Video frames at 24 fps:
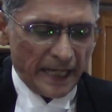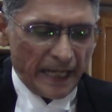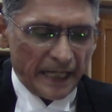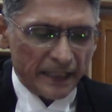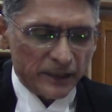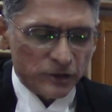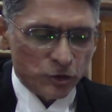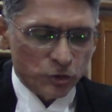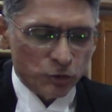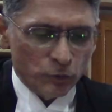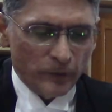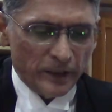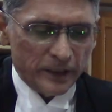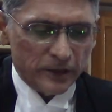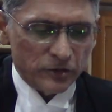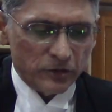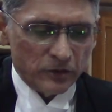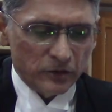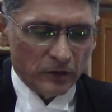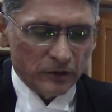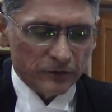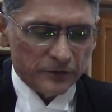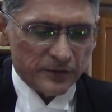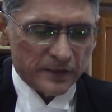
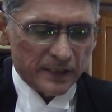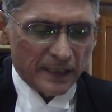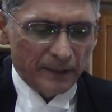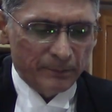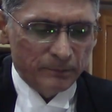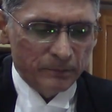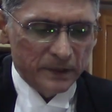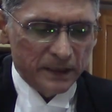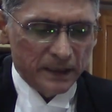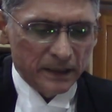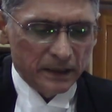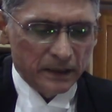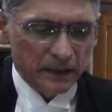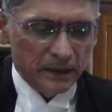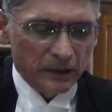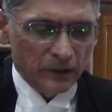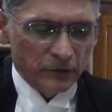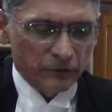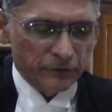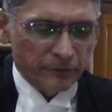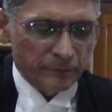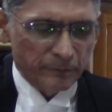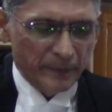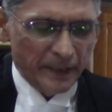actuation of some degree
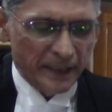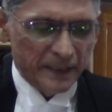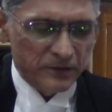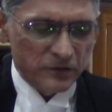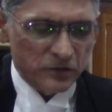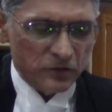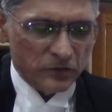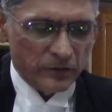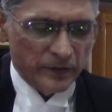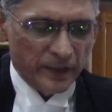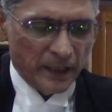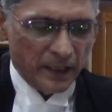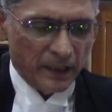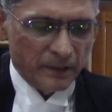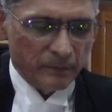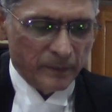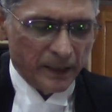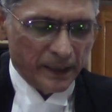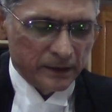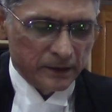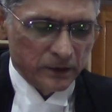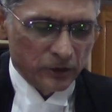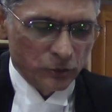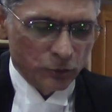of mens rea
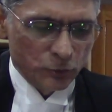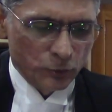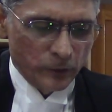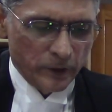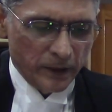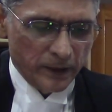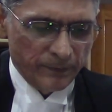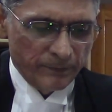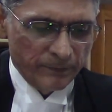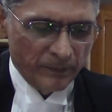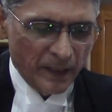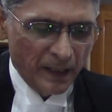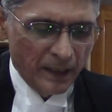by the doer.